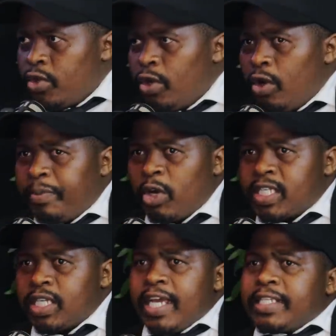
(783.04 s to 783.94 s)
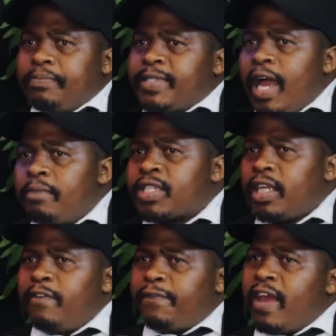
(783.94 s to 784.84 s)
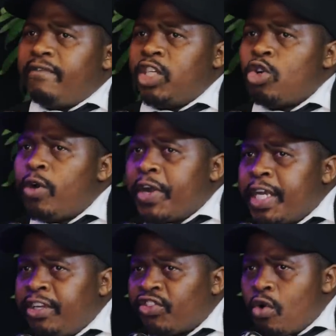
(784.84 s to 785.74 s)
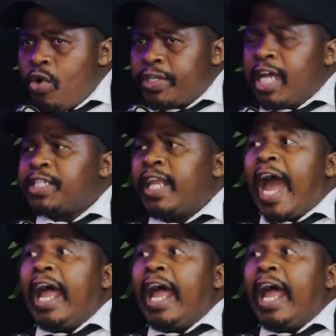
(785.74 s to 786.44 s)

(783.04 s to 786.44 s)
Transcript: You know, because sometimes if ever your credit score doesn't